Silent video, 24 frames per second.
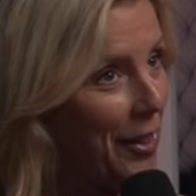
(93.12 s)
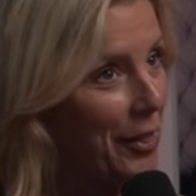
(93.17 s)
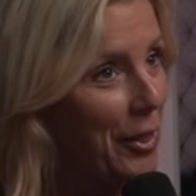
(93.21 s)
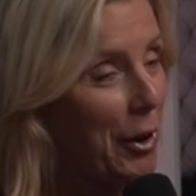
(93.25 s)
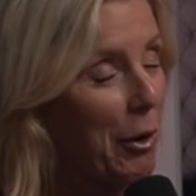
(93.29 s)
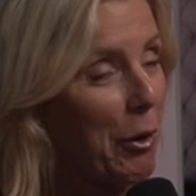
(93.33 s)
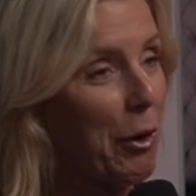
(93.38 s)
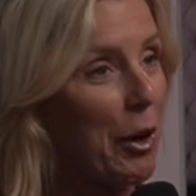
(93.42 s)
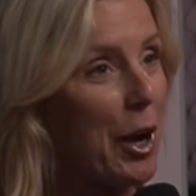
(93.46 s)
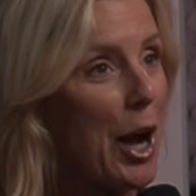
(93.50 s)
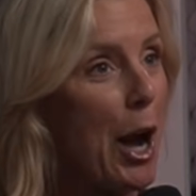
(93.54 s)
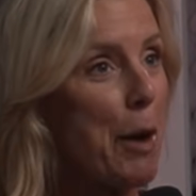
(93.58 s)

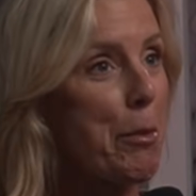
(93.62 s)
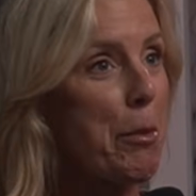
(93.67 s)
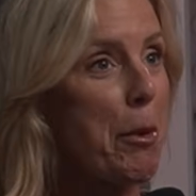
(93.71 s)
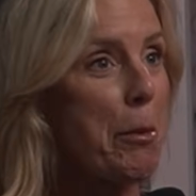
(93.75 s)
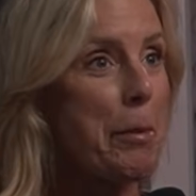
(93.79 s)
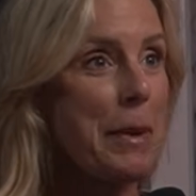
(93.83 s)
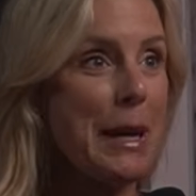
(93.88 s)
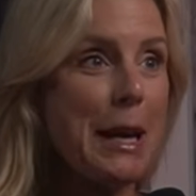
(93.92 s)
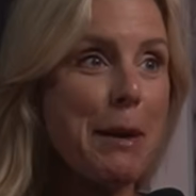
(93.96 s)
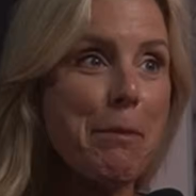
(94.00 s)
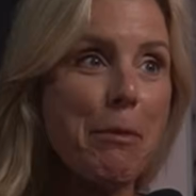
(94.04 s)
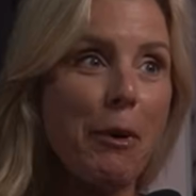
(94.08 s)
there were a couple
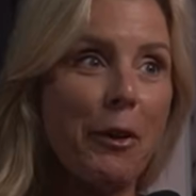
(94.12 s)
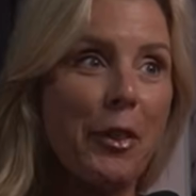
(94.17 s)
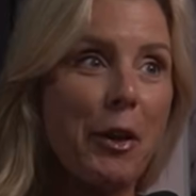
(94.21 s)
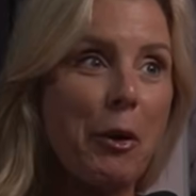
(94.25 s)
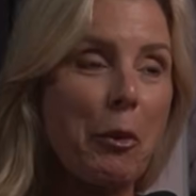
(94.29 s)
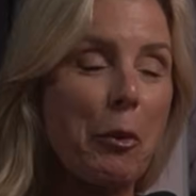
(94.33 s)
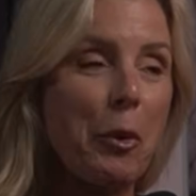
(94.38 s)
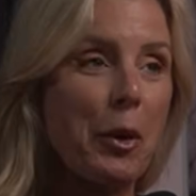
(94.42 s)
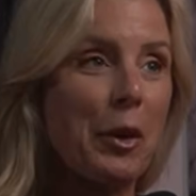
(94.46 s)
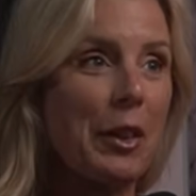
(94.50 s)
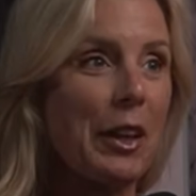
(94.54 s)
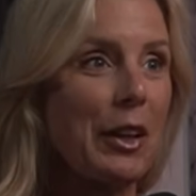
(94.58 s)
people that
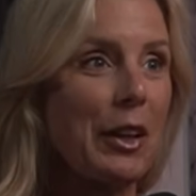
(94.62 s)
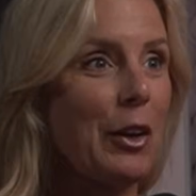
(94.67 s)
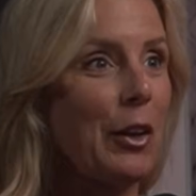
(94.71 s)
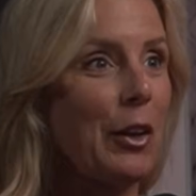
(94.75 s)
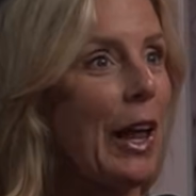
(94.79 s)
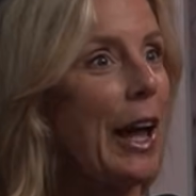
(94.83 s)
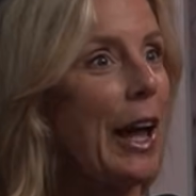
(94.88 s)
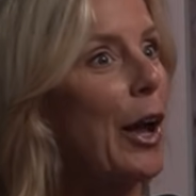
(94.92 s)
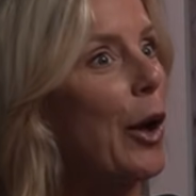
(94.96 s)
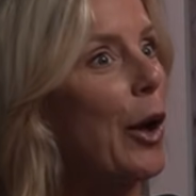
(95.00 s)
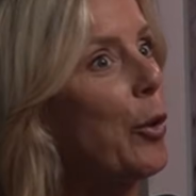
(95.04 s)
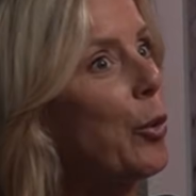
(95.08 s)
were a little
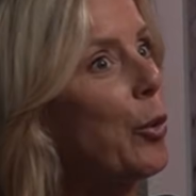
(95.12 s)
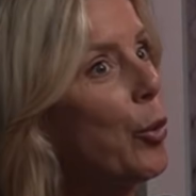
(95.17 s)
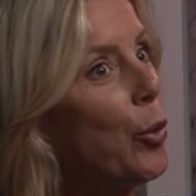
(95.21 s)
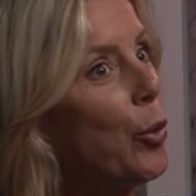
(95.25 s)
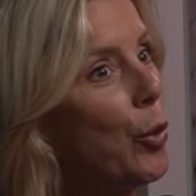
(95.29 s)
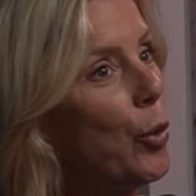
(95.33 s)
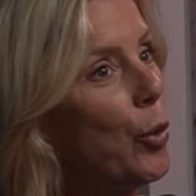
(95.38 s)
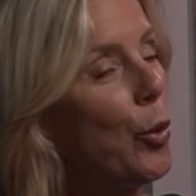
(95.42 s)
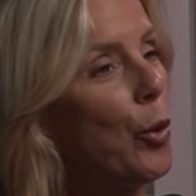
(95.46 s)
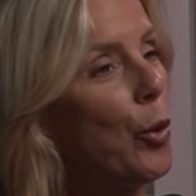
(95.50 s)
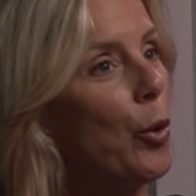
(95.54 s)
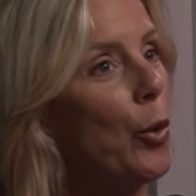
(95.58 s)
like,
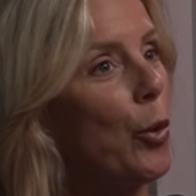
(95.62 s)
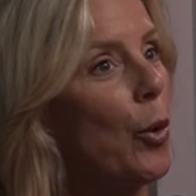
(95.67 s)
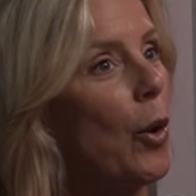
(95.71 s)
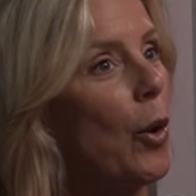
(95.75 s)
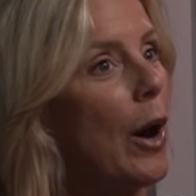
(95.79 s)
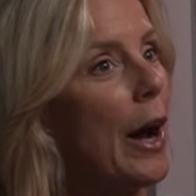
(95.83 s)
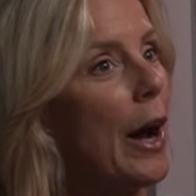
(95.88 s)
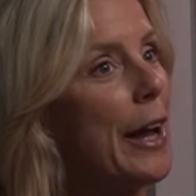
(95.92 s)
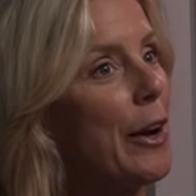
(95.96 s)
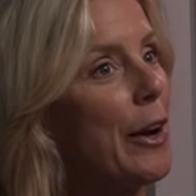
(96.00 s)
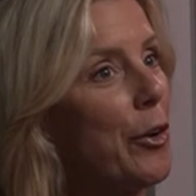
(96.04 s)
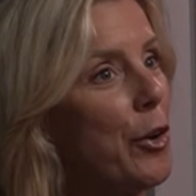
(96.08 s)
"Ooh,
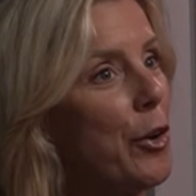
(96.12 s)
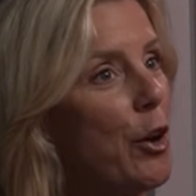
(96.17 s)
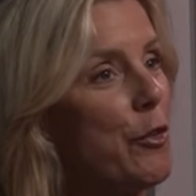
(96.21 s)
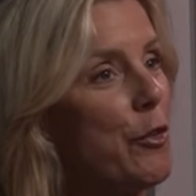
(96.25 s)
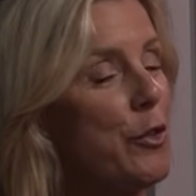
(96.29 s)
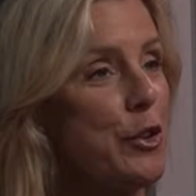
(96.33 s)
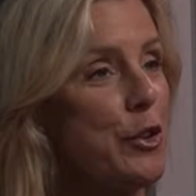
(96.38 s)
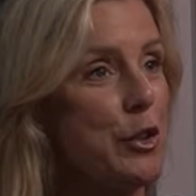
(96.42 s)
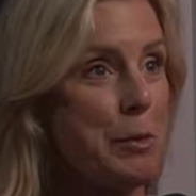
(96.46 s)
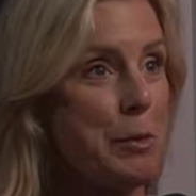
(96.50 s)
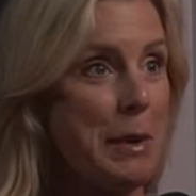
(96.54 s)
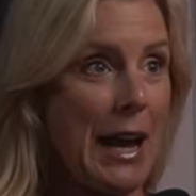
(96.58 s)
I don't know if
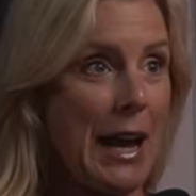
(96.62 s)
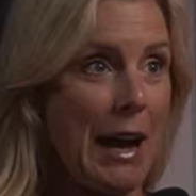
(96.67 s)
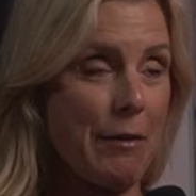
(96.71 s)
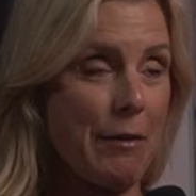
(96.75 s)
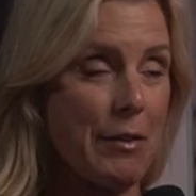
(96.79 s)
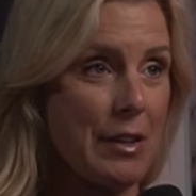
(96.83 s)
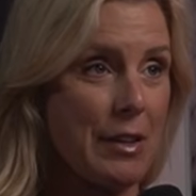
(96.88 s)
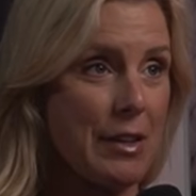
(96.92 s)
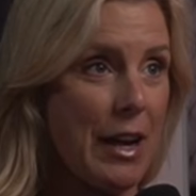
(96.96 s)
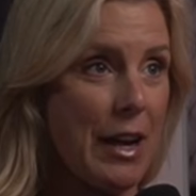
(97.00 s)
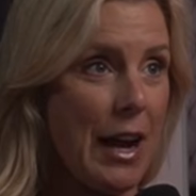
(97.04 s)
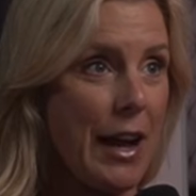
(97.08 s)
you should be having
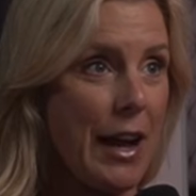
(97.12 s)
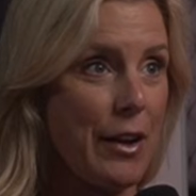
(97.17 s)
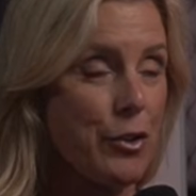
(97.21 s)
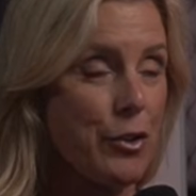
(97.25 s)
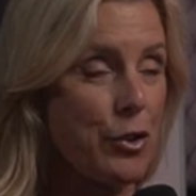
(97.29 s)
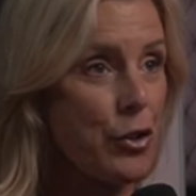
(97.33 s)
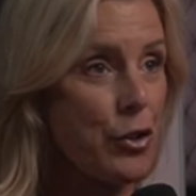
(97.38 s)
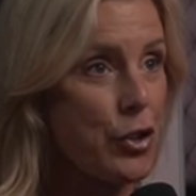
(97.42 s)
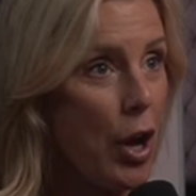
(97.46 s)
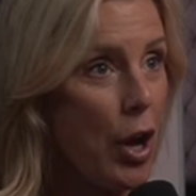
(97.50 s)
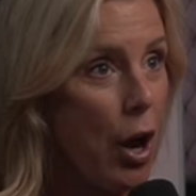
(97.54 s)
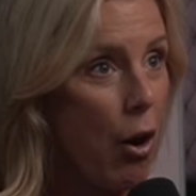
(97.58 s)
this guy on your
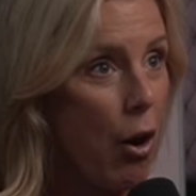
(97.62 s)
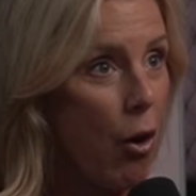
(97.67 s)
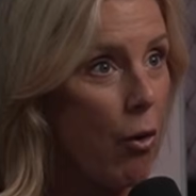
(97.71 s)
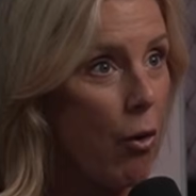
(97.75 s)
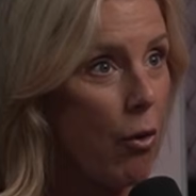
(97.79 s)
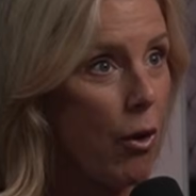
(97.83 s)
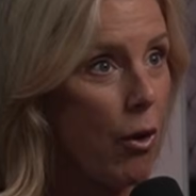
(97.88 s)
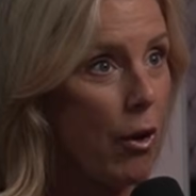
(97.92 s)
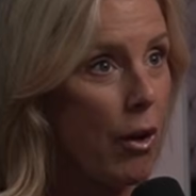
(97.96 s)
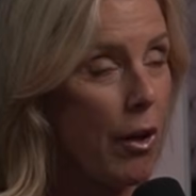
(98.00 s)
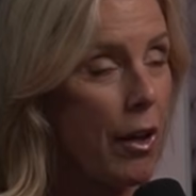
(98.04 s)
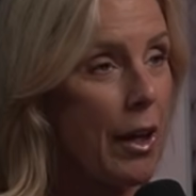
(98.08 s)
show,"
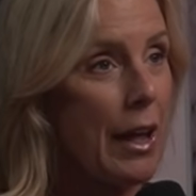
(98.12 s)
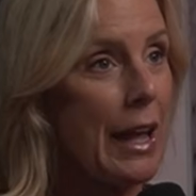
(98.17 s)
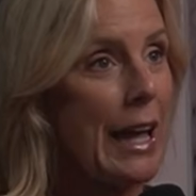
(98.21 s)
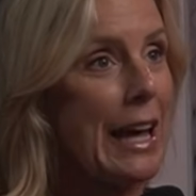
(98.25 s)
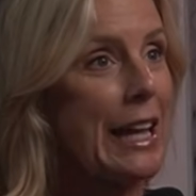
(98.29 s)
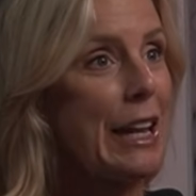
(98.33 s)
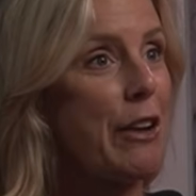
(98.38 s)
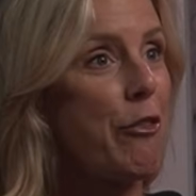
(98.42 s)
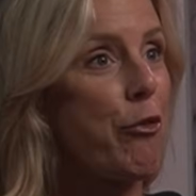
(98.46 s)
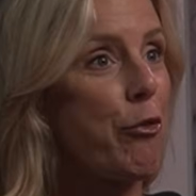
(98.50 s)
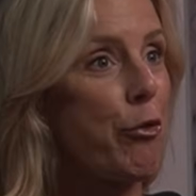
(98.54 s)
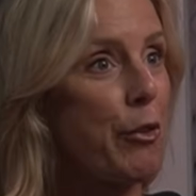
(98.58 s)
and
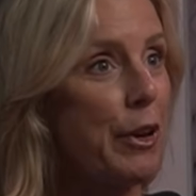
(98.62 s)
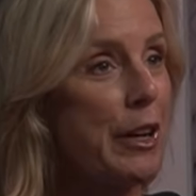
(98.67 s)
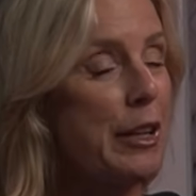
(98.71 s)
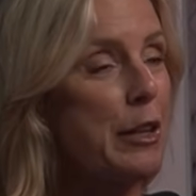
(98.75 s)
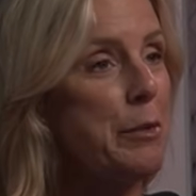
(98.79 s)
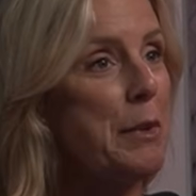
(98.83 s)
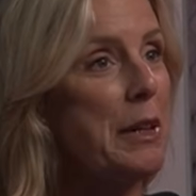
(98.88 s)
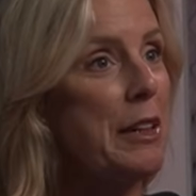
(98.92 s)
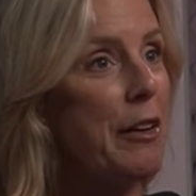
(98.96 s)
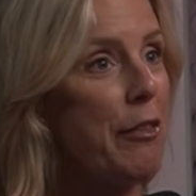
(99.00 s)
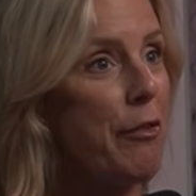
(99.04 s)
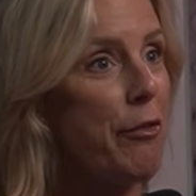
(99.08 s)
it freaked
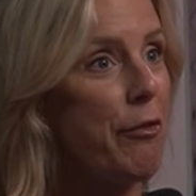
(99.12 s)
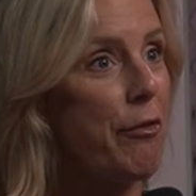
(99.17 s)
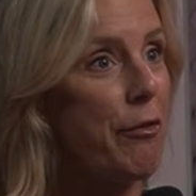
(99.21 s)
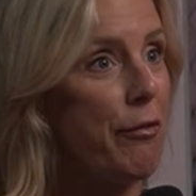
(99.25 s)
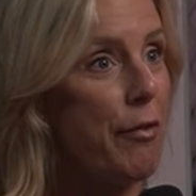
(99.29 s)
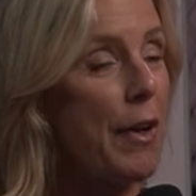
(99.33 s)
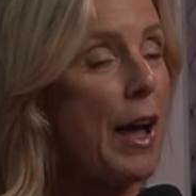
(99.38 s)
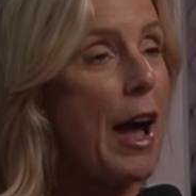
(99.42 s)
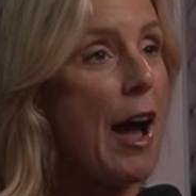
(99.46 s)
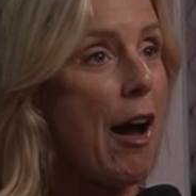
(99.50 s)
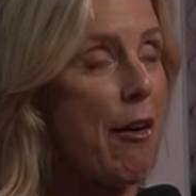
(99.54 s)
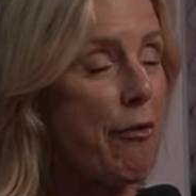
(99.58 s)
me the
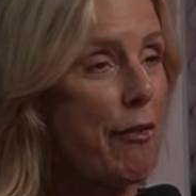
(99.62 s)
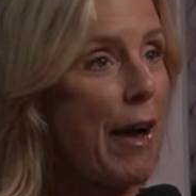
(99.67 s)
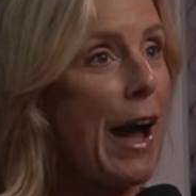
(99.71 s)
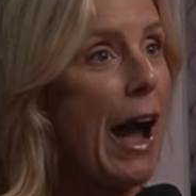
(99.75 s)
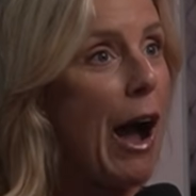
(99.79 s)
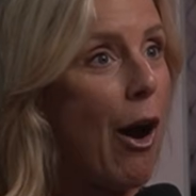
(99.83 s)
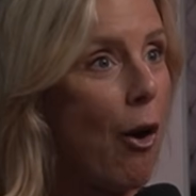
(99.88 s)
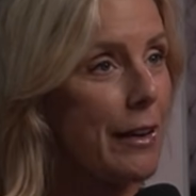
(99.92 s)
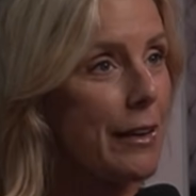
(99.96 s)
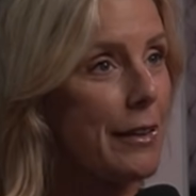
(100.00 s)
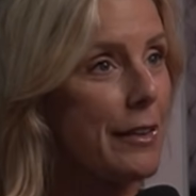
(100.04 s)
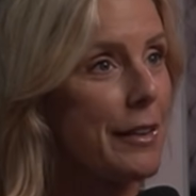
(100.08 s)
f
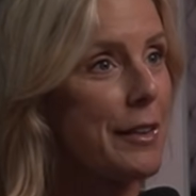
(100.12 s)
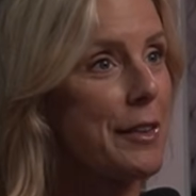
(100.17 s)
out.